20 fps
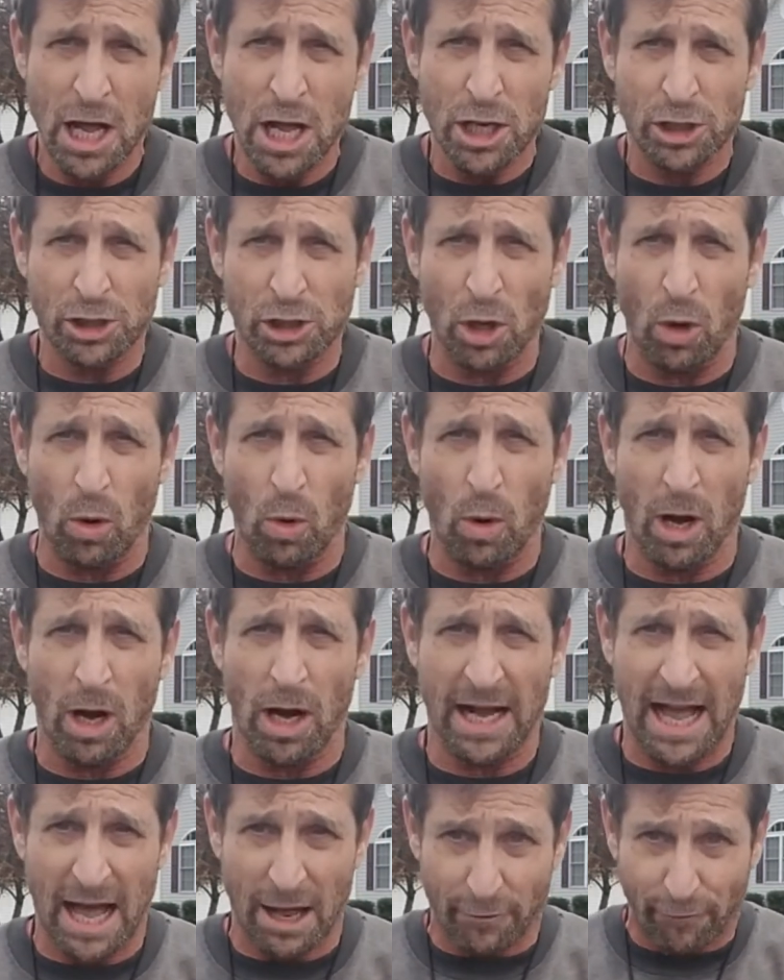So
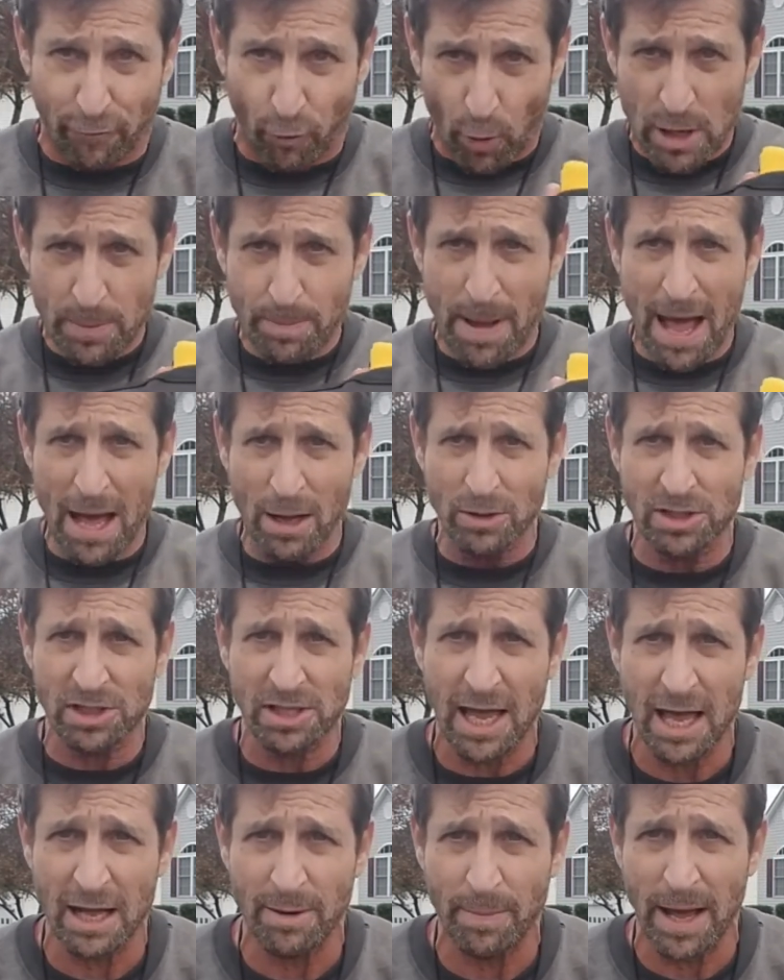I got a 40-pound
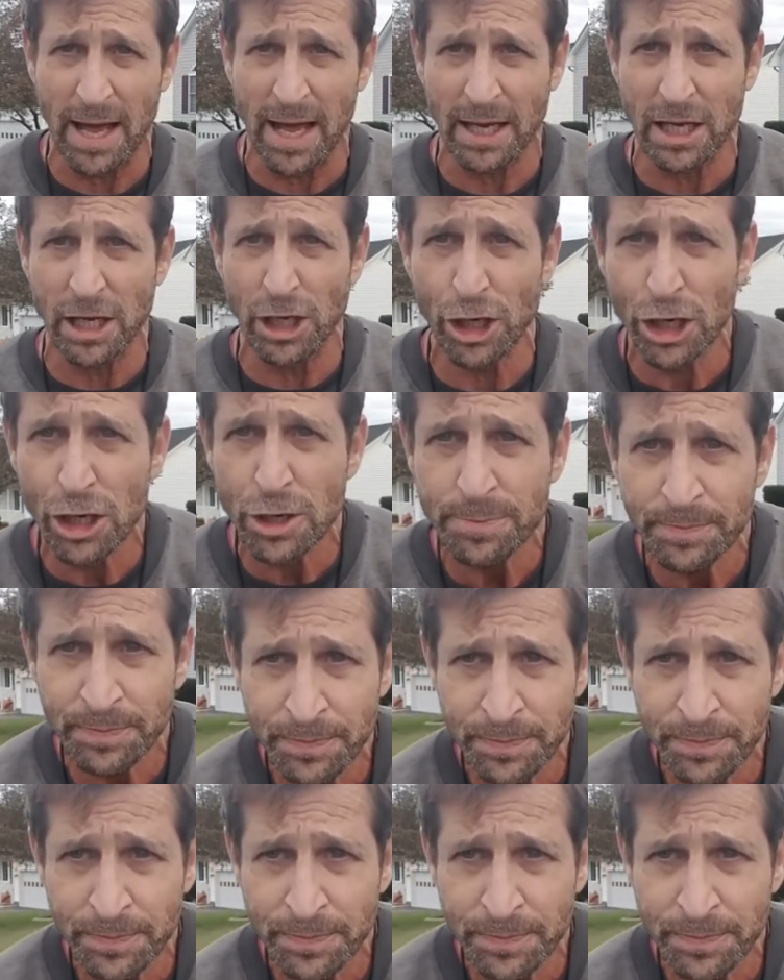sandbag here.